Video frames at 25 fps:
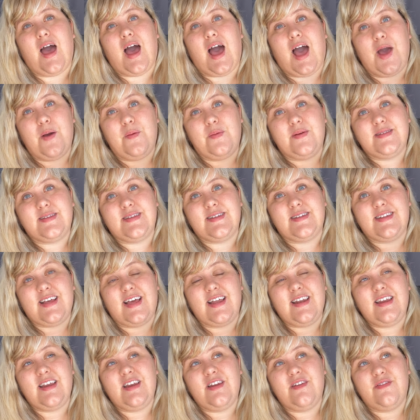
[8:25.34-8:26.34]
I was
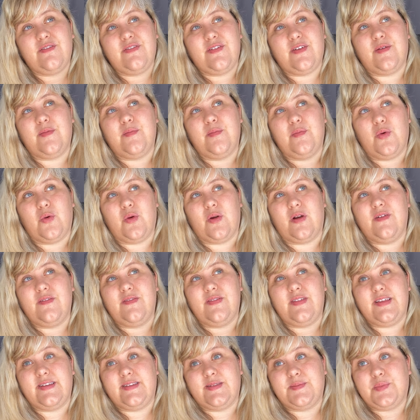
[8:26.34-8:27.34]
intending to film more
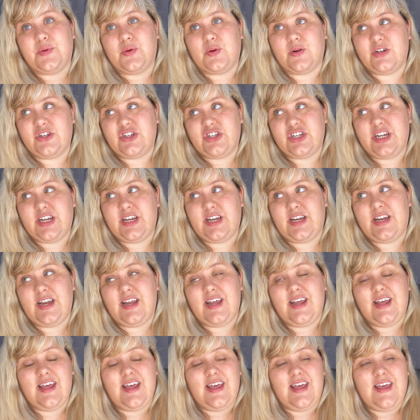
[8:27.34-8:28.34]
of this portion
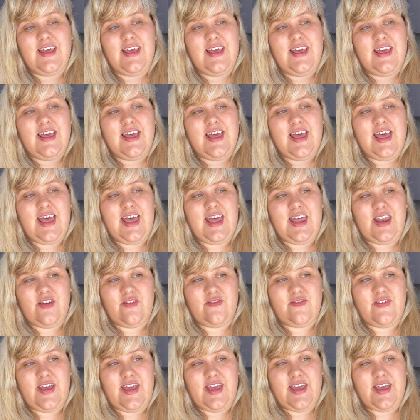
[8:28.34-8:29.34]

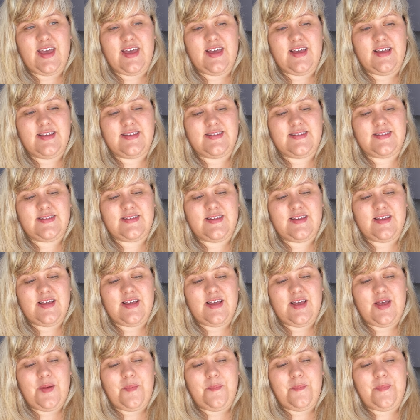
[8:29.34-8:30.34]
in Vegas,
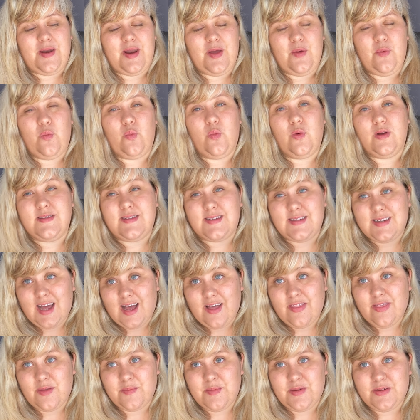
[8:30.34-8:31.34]
but I was
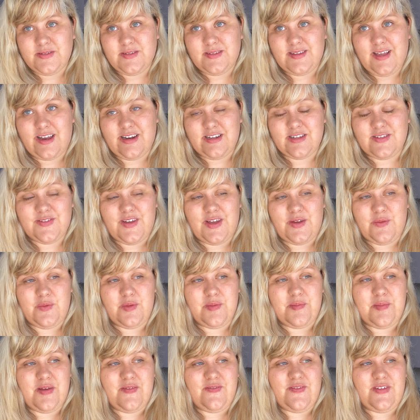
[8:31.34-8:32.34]
not the most satisfied
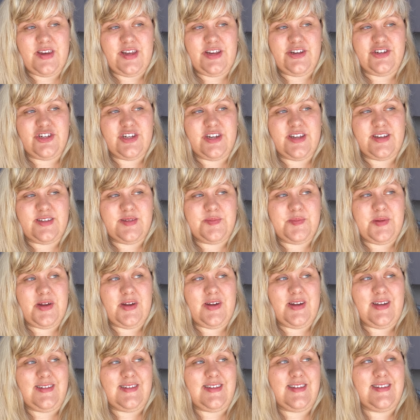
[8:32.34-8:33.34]
with my Venetian
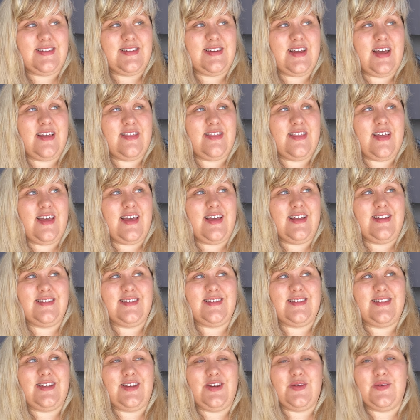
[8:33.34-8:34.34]
experience. It's not that
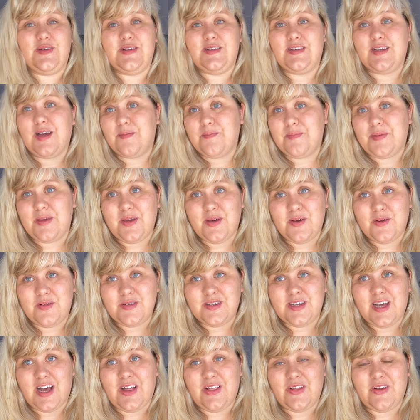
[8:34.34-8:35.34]
it's, you know, a dumpy
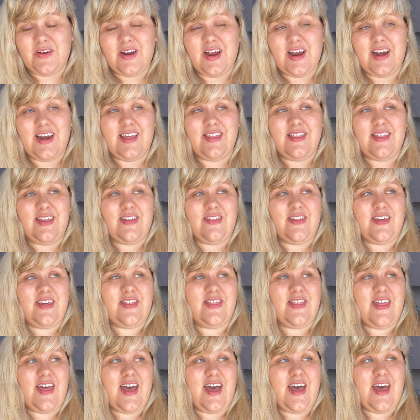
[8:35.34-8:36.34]
hotel or anything
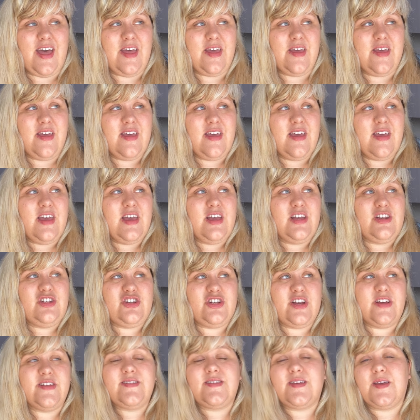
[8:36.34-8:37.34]
like that.
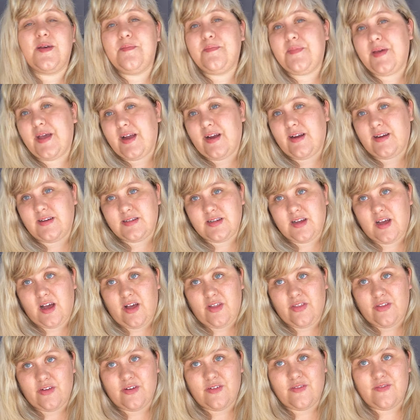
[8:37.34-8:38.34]
Just compared to
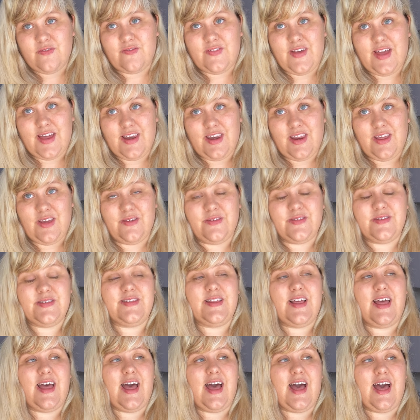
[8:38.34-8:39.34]
other venues
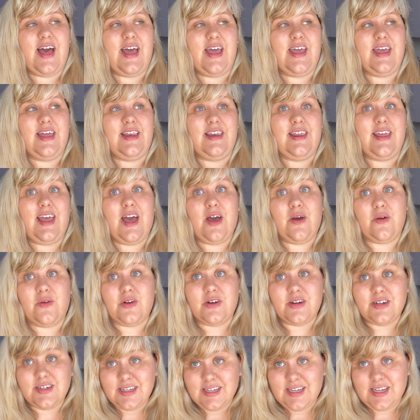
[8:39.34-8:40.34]
that I
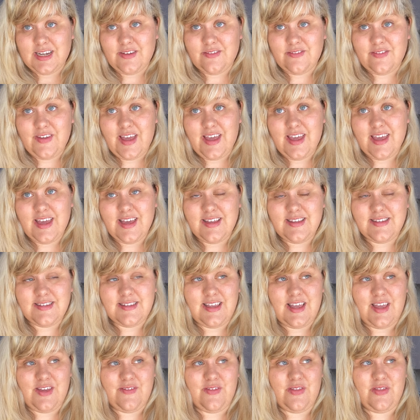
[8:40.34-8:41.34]
encountered in Vegas,
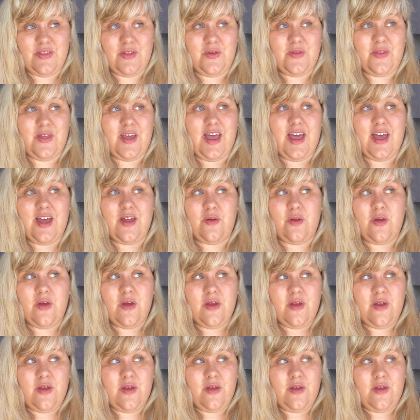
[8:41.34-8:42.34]
even though they had
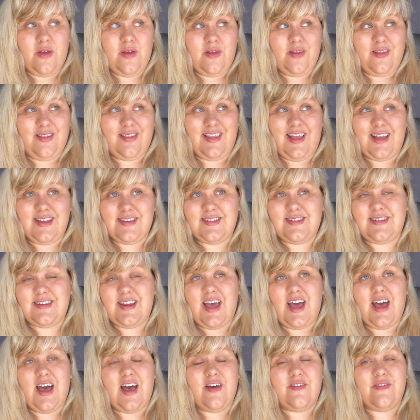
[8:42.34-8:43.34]
less
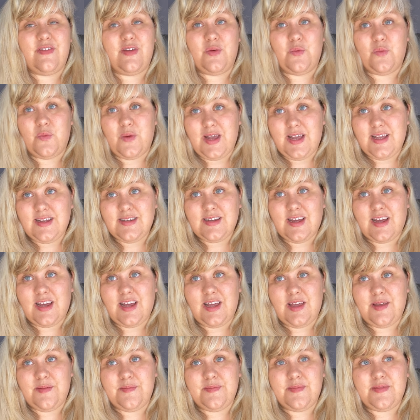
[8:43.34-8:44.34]
staff and wait
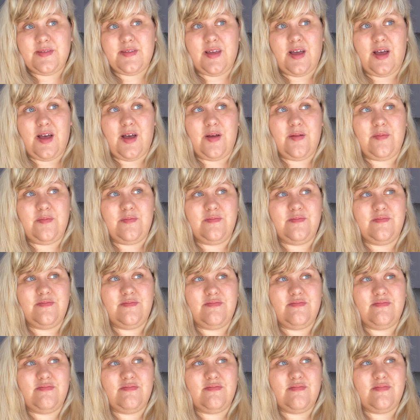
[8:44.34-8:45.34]
times,
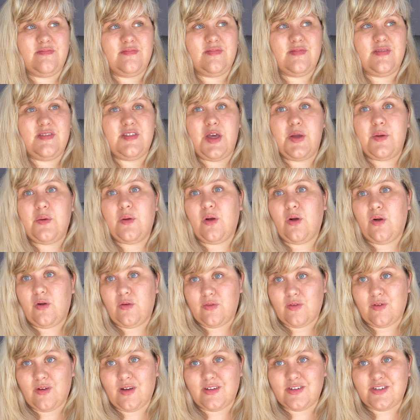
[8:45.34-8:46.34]
they were
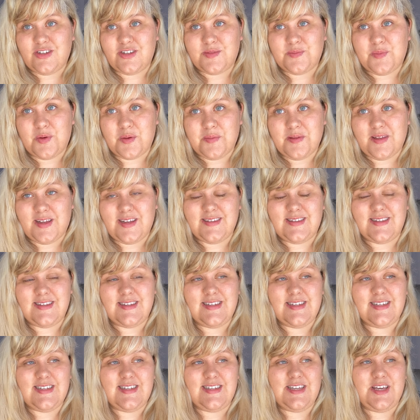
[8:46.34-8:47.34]
overall just more
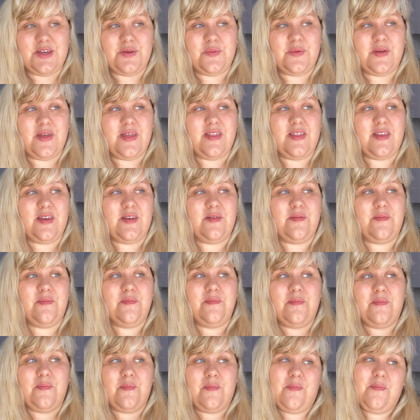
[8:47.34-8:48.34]
pleasant to deal with. And
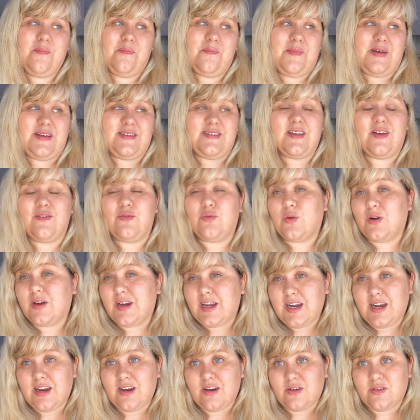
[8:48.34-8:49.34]
myself
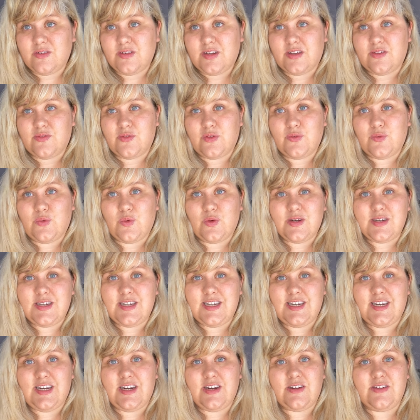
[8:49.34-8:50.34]
working in hotels for
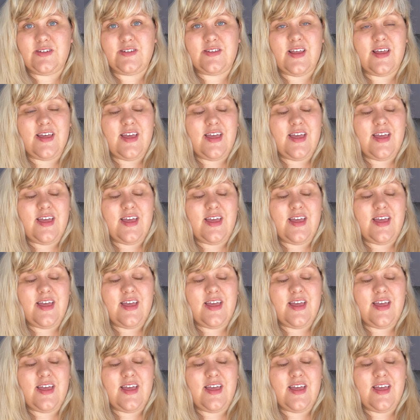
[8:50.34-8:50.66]
14 years,